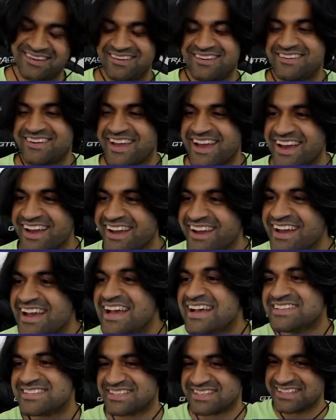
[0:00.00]
Okay.
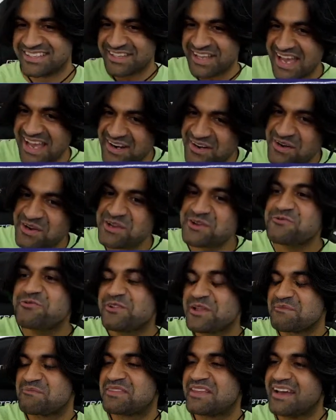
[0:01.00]
So the later you
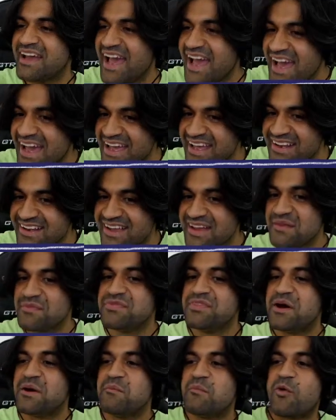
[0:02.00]
flip the head,
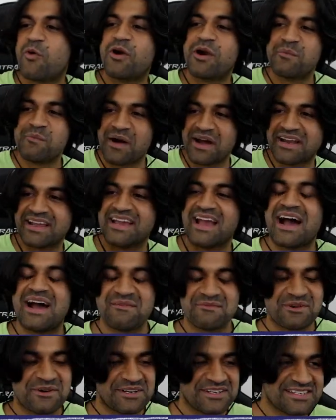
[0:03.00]
the more money
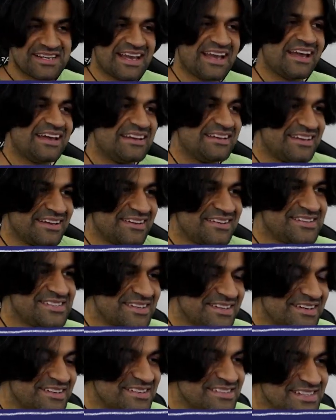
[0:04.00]
I'm going to hand you. So
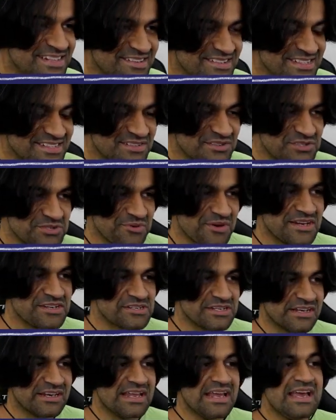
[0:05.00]
here's the
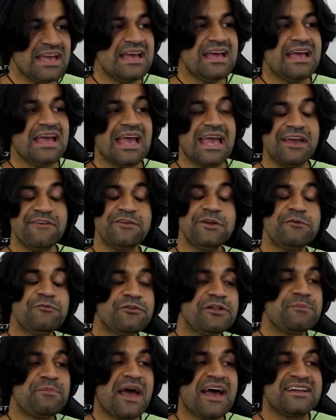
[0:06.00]
situation. If you
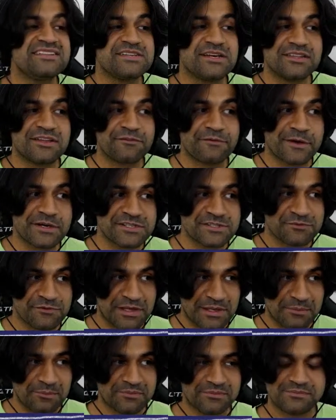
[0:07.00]
flip heads on the first
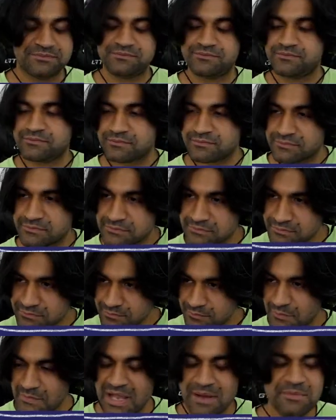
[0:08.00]
flip,
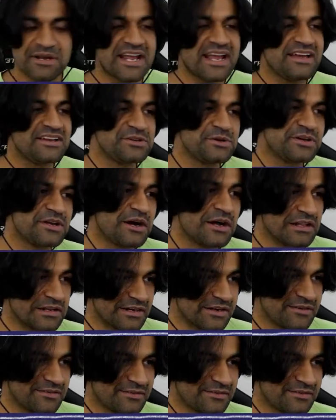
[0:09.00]
I'm going to hand you $1.